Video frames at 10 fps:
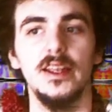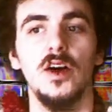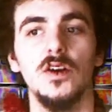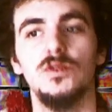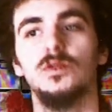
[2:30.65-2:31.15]
They
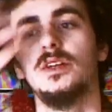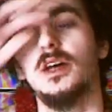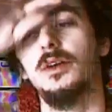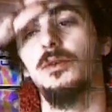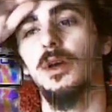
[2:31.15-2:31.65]
also do
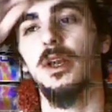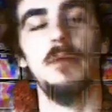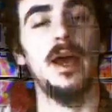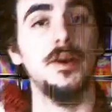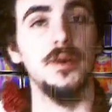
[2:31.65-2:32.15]
not run a
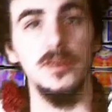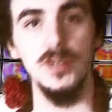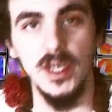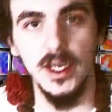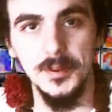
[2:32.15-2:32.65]
background
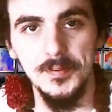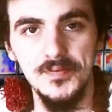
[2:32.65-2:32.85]
check.